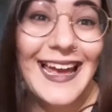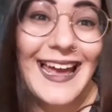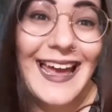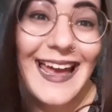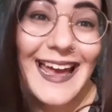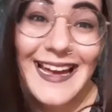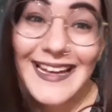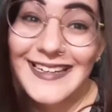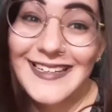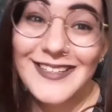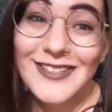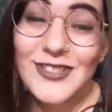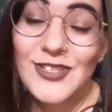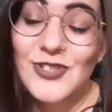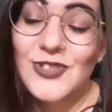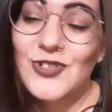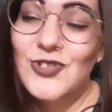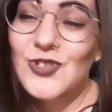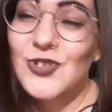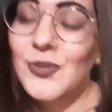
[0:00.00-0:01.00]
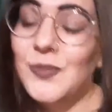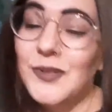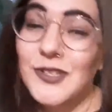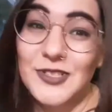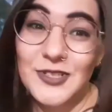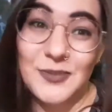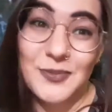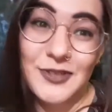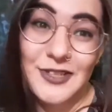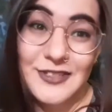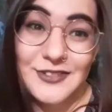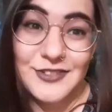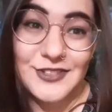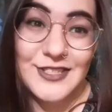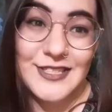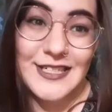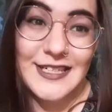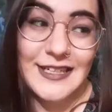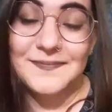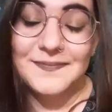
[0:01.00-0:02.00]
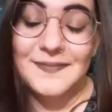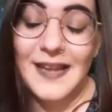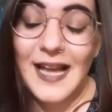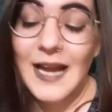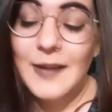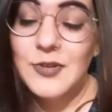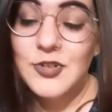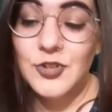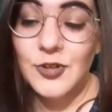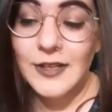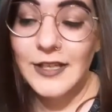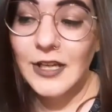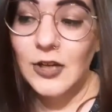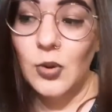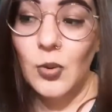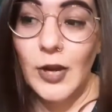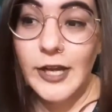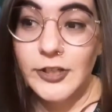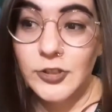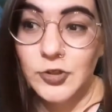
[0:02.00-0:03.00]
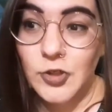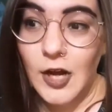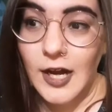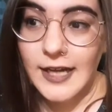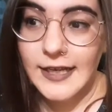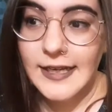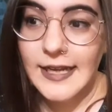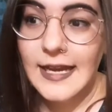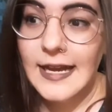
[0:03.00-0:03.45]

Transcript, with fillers: And it's super, super interesting. I'm enjoying it quite a lot.